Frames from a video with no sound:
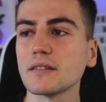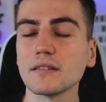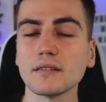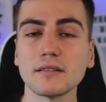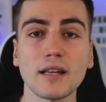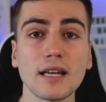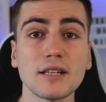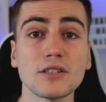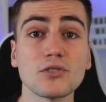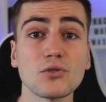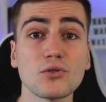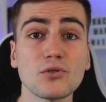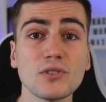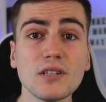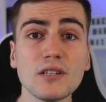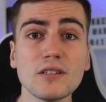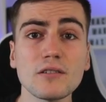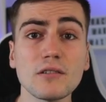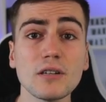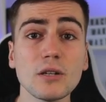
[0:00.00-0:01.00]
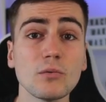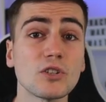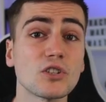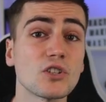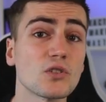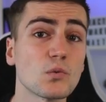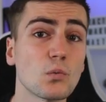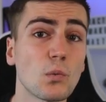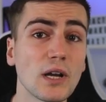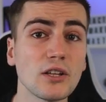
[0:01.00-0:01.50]
knight to c3,
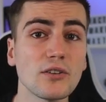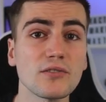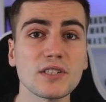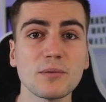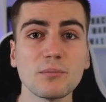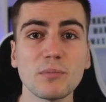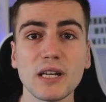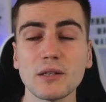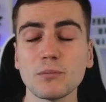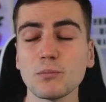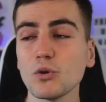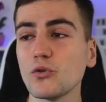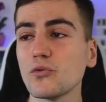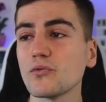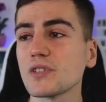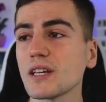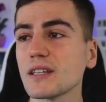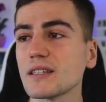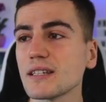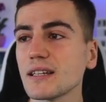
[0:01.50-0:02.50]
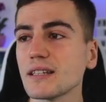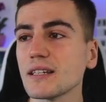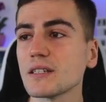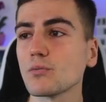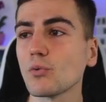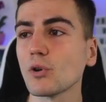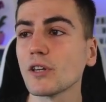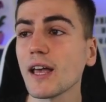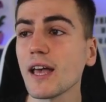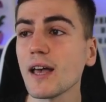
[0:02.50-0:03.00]
which is one of the main moves, and that
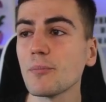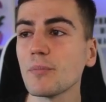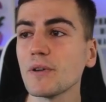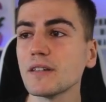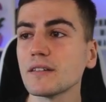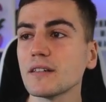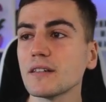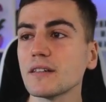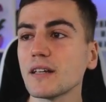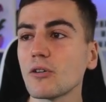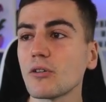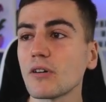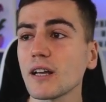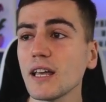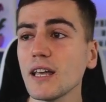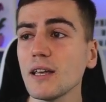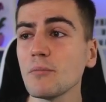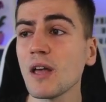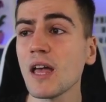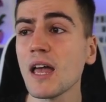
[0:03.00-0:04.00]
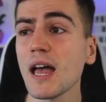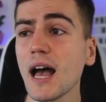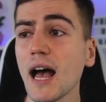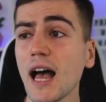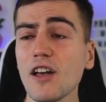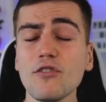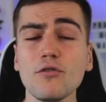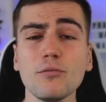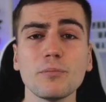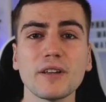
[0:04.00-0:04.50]
is what happened in our game.
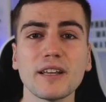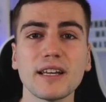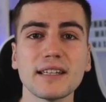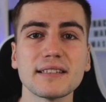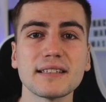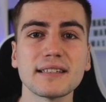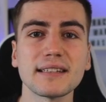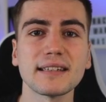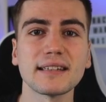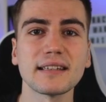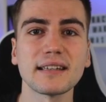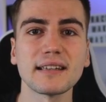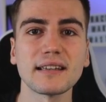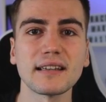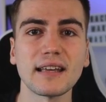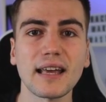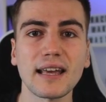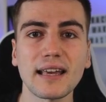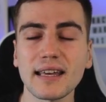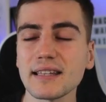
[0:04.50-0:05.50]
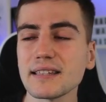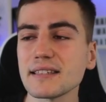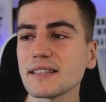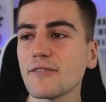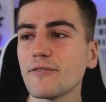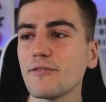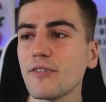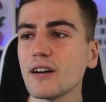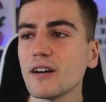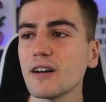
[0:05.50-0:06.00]
I have played against
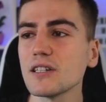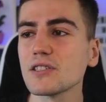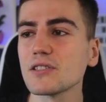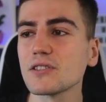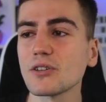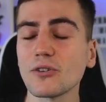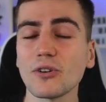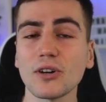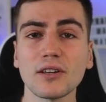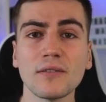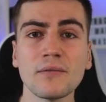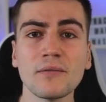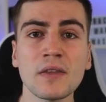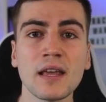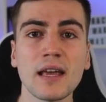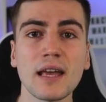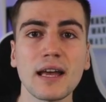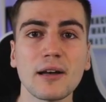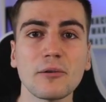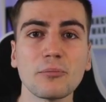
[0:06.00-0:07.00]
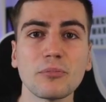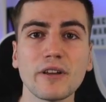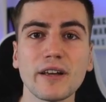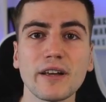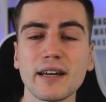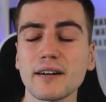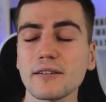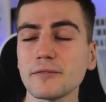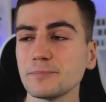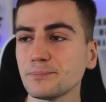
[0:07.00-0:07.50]
a very strong
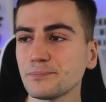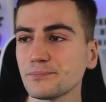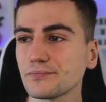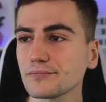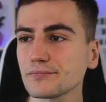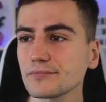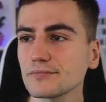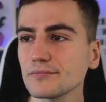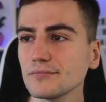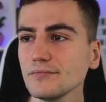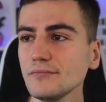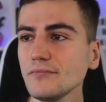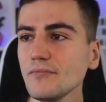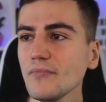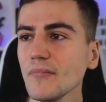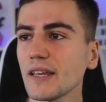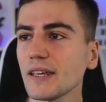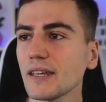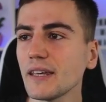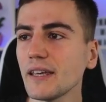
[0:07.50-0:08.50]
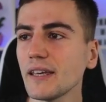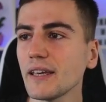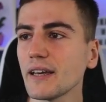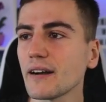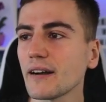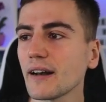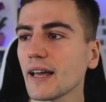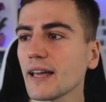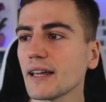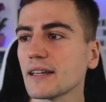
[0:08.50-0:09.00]
player
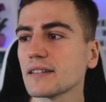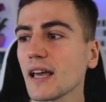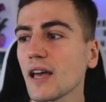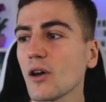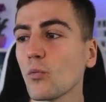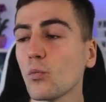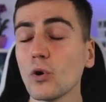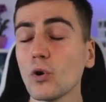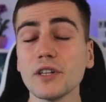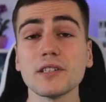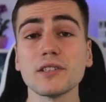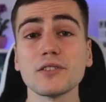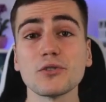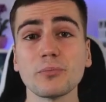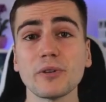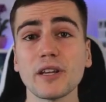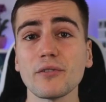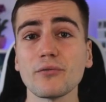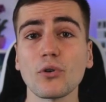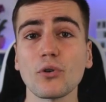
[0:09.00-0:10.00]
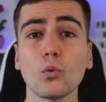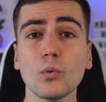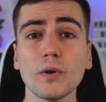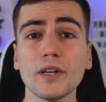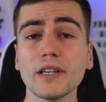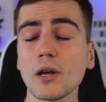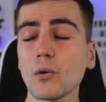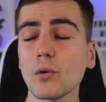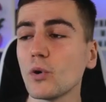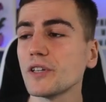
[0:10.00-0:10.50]
here, and I wanted to play for a
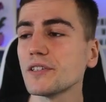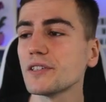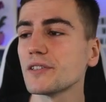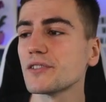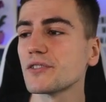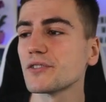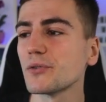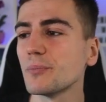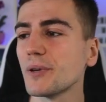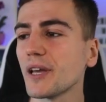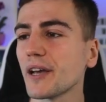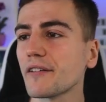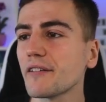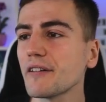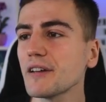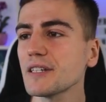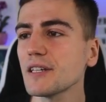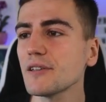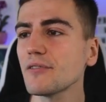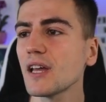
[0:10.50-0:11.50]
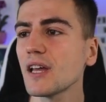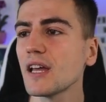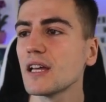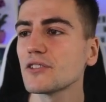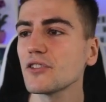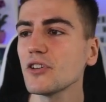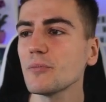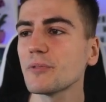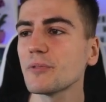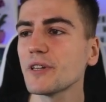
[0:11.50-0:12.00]
win. I wanted to be aggressive,
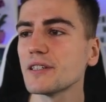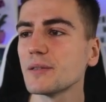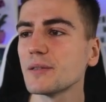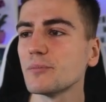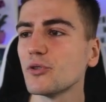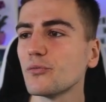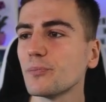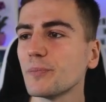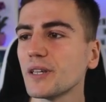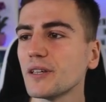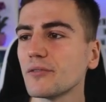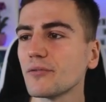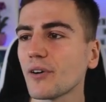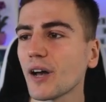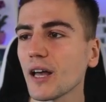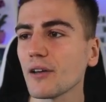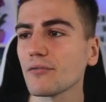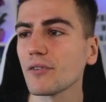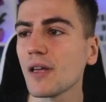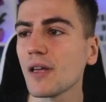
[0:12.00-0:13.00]
so I played the move b5,